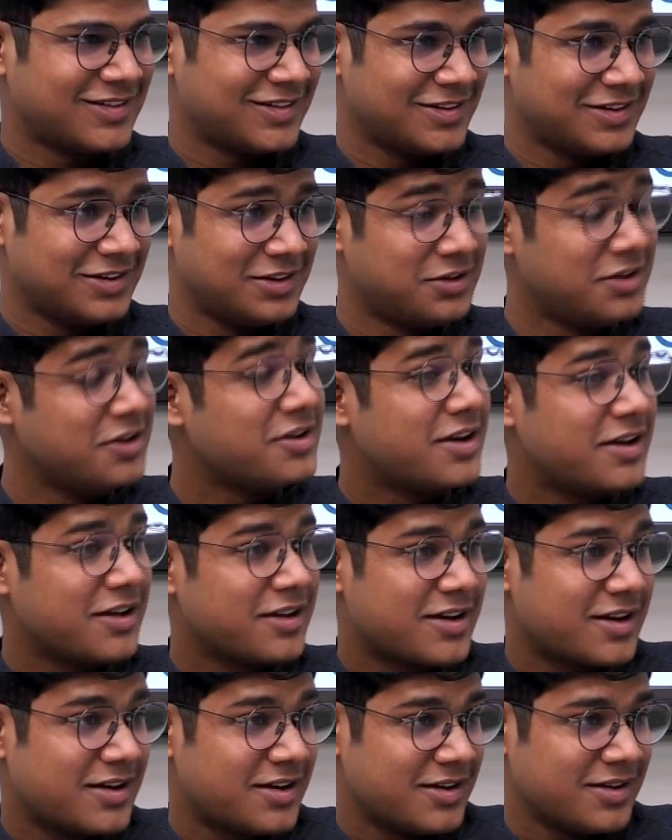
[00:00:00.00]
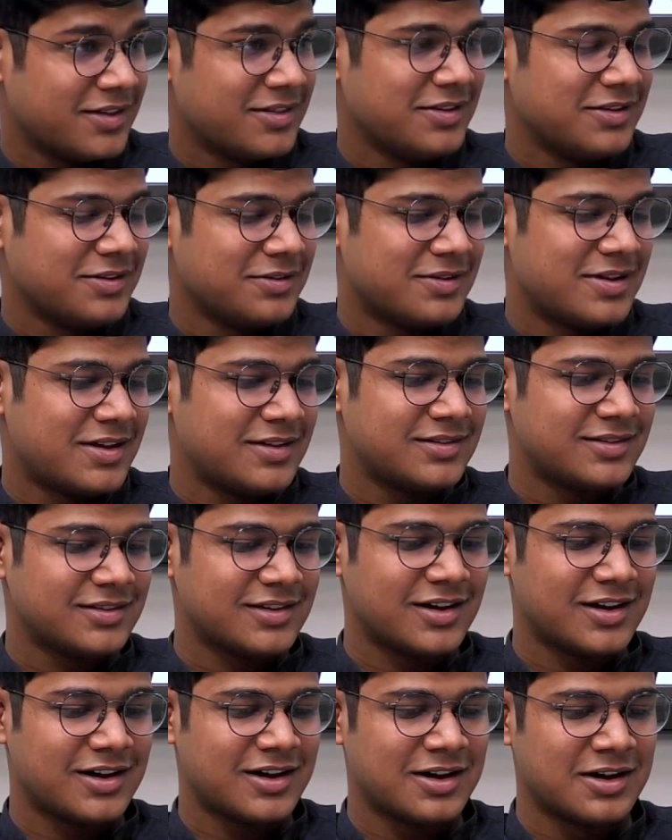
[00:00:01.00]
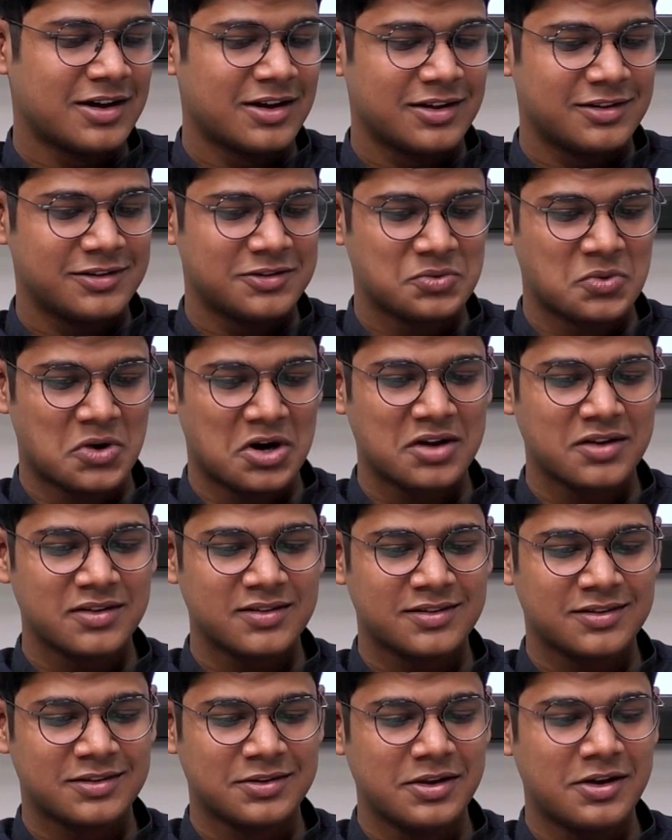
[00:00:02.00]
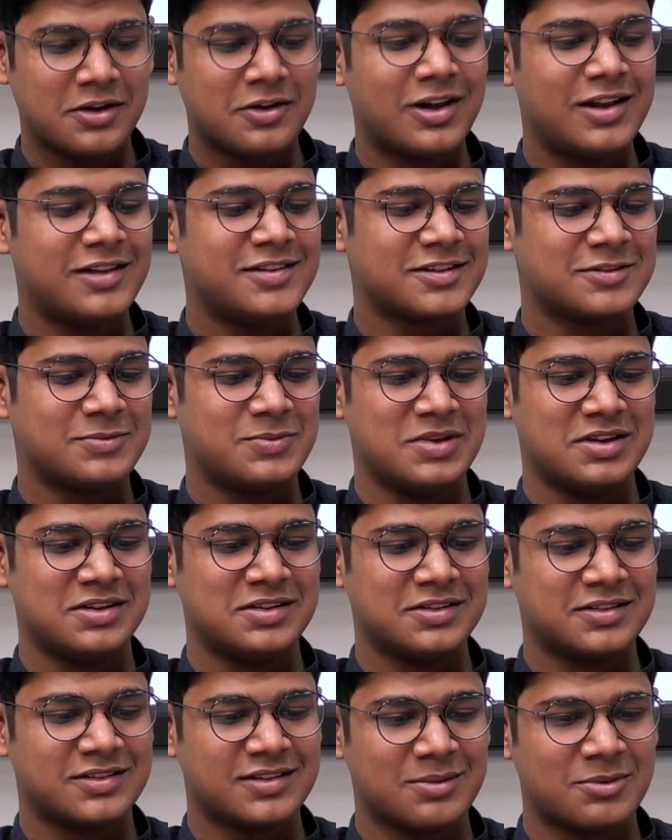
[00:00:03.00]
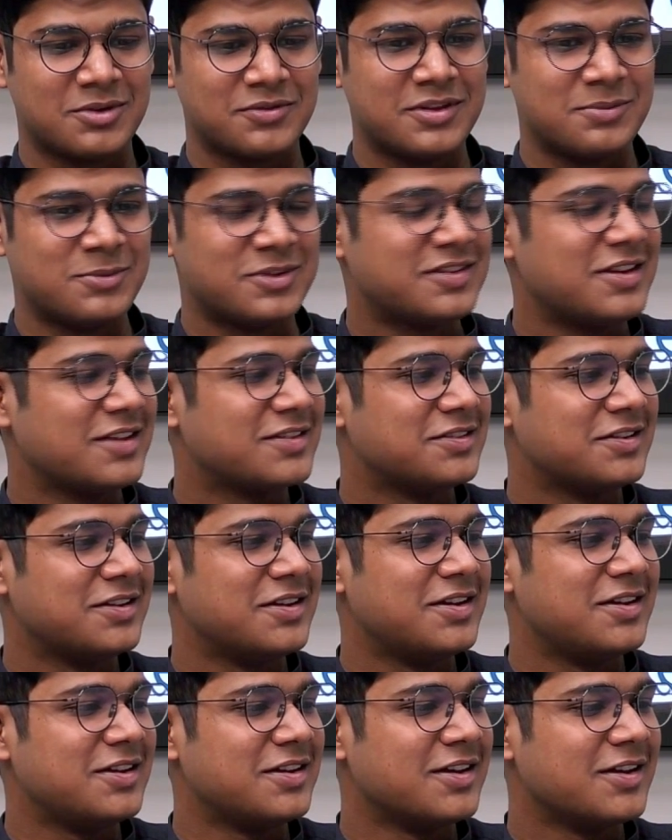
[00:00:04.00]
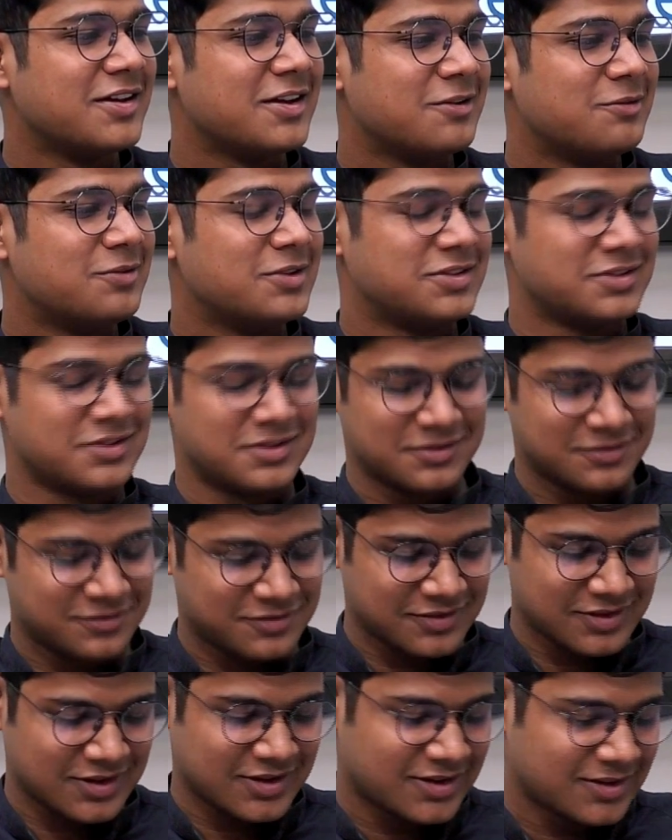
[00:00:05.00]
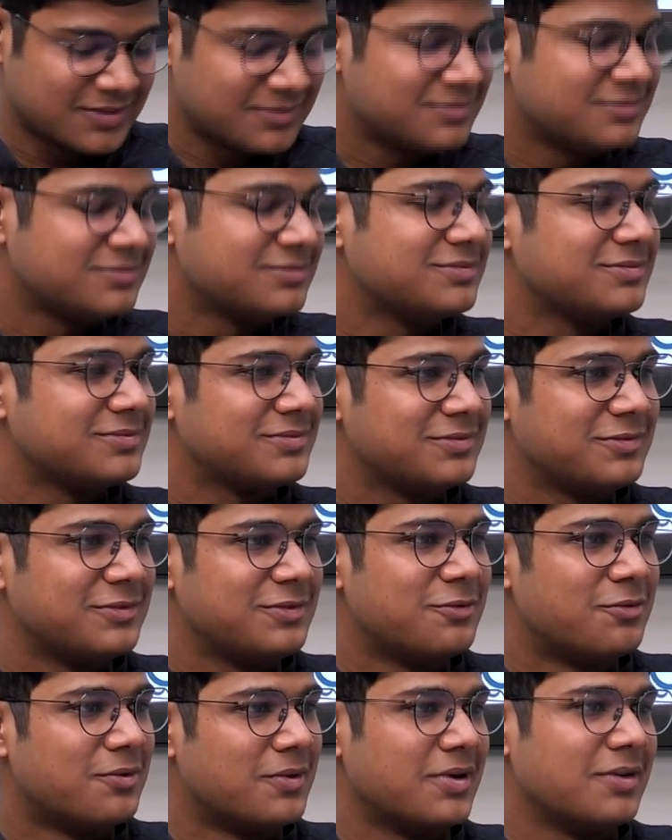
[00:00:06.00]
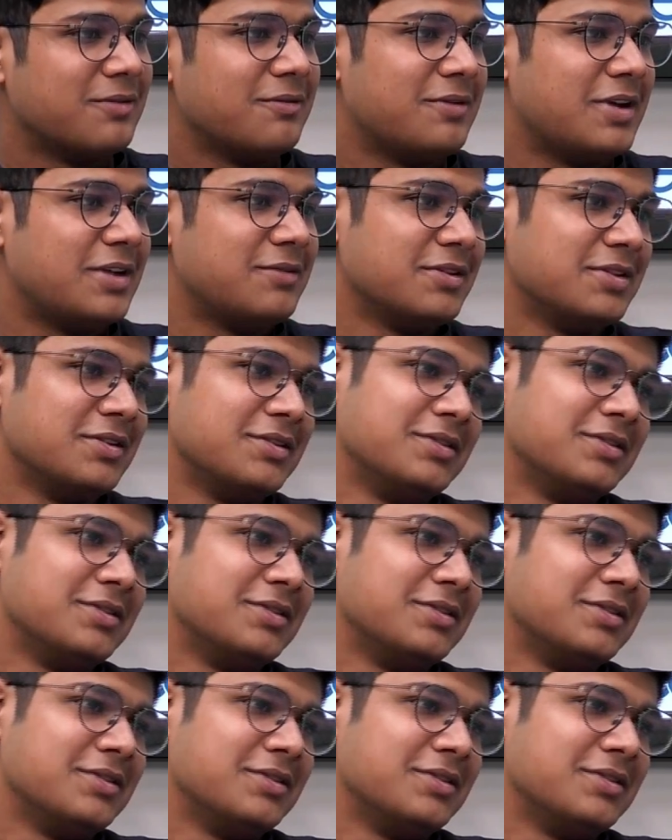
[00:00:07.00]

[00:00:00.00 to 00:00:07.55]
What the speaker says: You did your undergrad in the US. Just walk us through your college experience, some of the mistakes that you did, which sort of went with you.